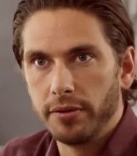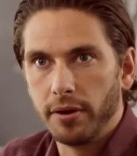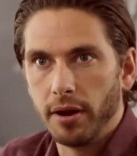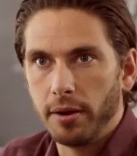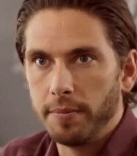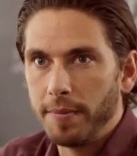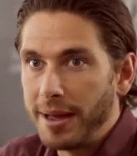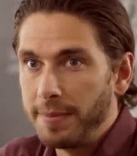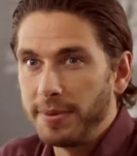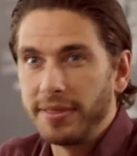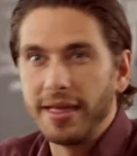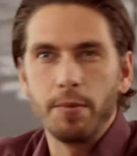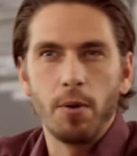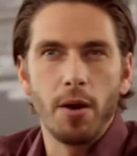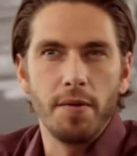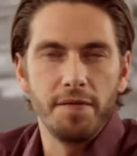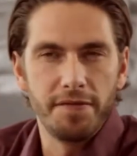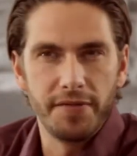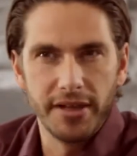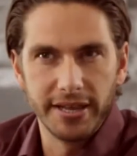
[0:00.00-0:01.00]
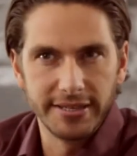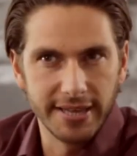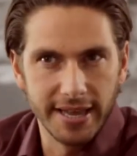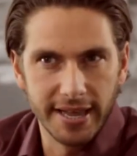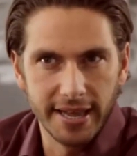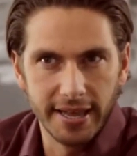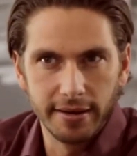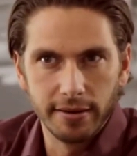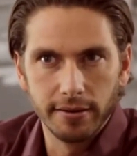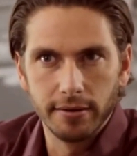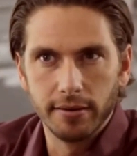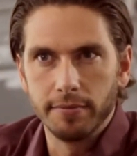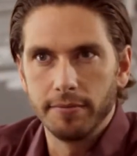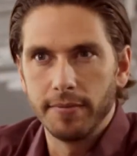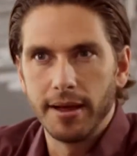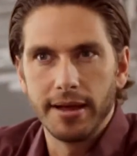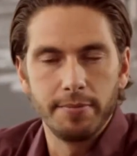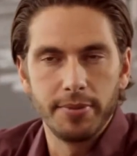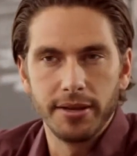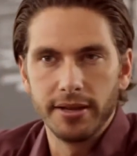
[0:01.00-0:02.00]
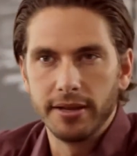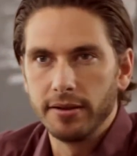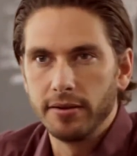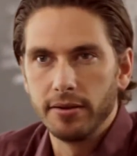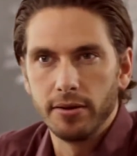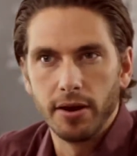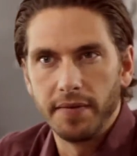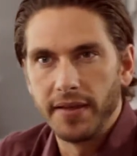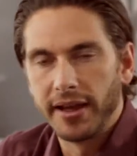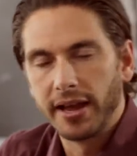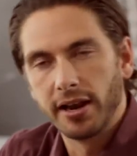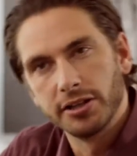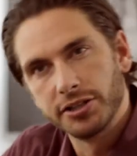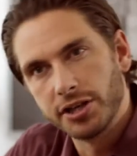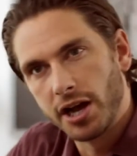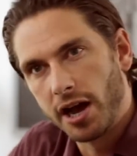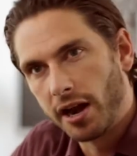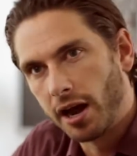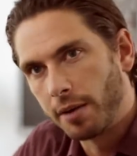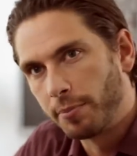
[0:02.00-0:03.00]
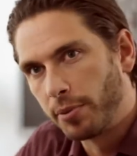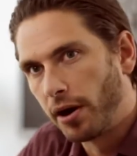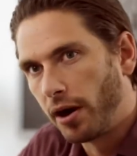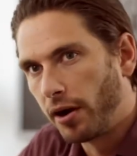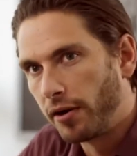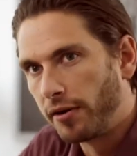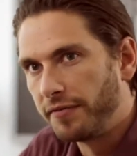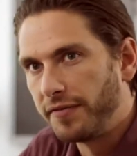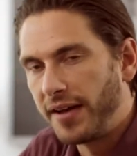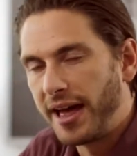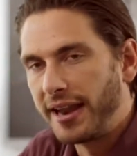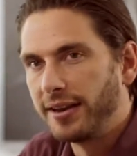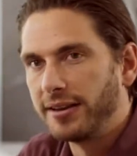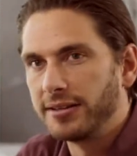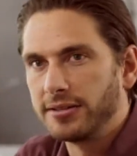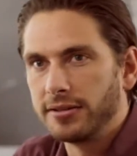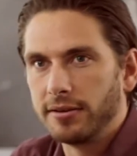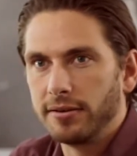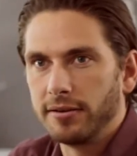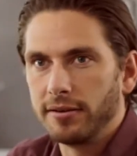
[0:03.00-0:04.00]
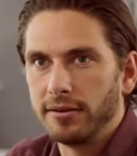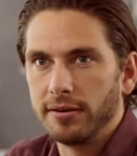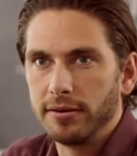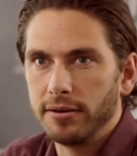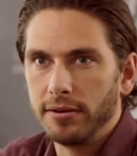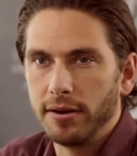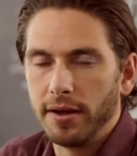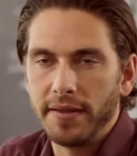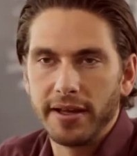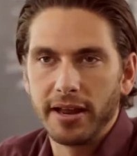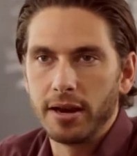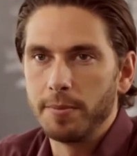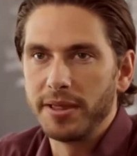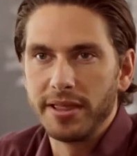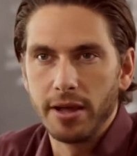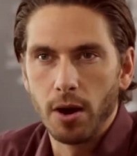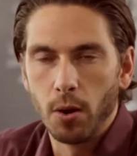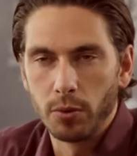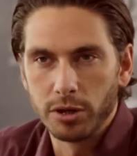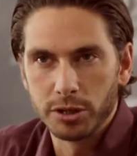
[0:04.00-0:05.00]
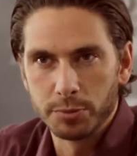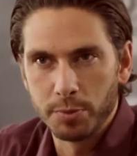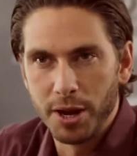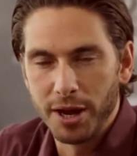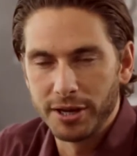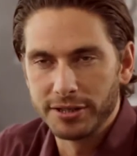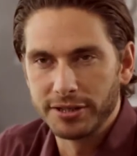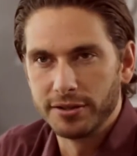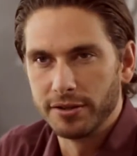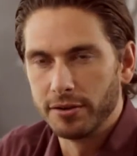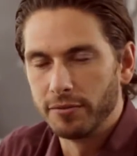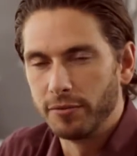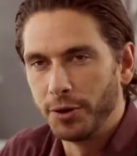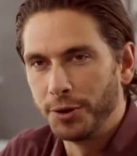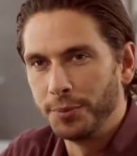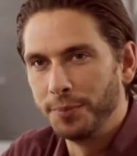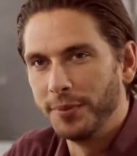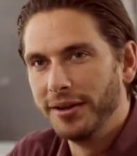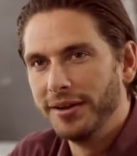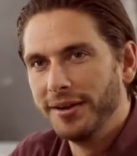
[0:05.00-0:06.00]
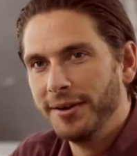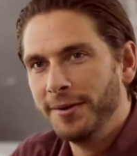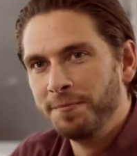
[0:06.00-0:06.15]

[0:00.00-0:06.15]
Maybe they won't fit in, maybe they're going to turn up at our events and they're going to be the oldest person in the room.